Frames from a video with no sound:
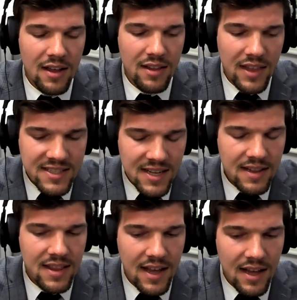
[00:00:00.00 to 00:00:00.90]
They
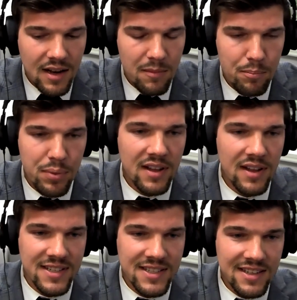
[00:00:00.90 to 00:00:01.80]
said that, but
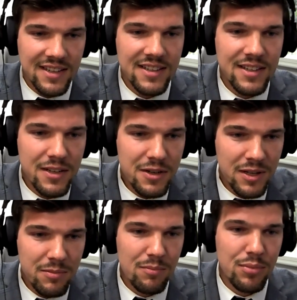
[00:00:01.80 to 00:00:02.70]
it's continually
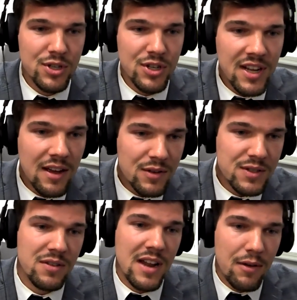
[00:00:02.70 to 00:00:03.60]
been pushing out.
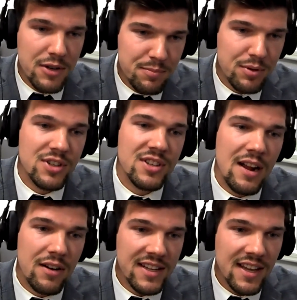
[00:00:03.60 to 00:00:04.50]
So now it's pushed
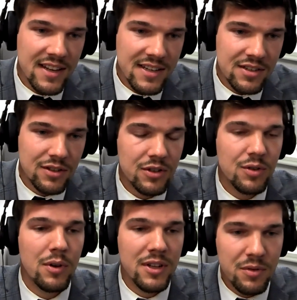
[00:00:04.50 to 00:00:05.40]
out again till
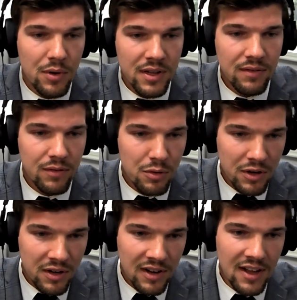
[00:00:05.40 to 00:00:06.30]

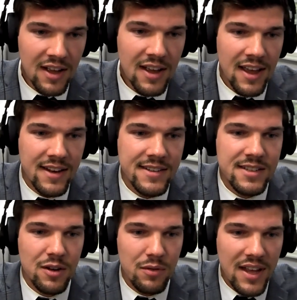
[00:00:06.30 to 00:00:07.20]
2024. And
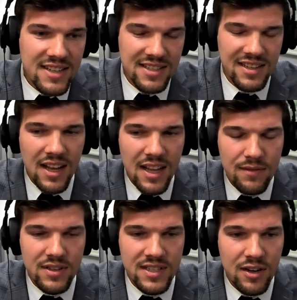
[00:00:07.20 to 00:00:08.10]
so that's kind of
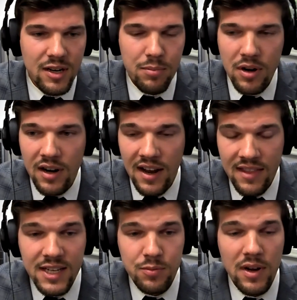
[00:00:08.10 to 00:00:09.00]
the scary part. And
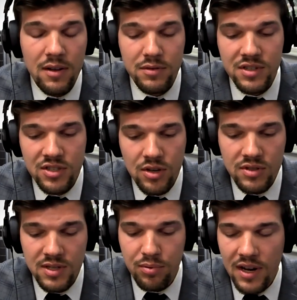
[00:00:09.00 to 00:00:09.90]
that's why it was so
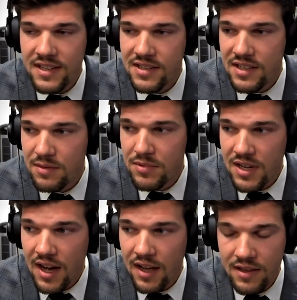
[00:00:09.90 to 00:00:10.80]
surprising to me
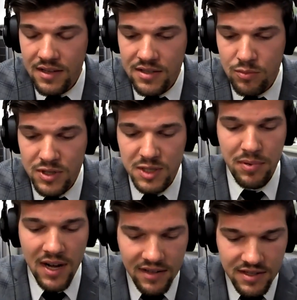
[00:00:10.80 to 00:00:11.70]
on this
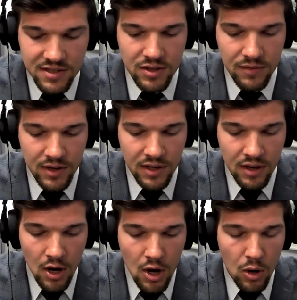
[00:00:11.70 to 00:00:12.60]
respondent survey,
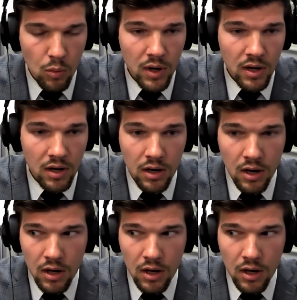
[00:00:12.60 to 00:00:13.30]
where